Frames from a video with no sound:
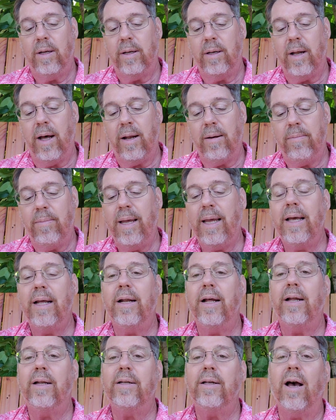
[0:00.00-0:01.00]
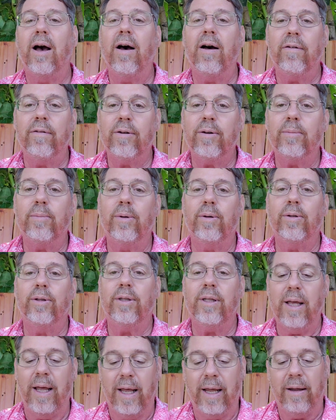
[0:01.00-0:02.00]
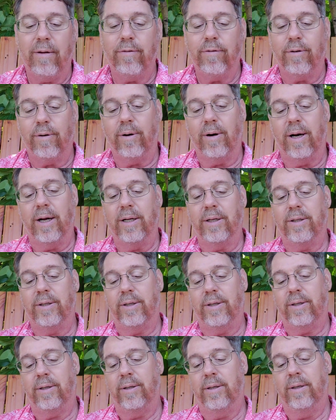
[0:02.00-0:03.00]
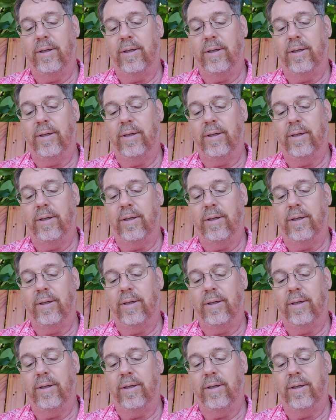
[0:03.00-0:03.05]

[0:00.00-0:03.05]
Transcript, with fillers: not be an uncomfortable thing for us.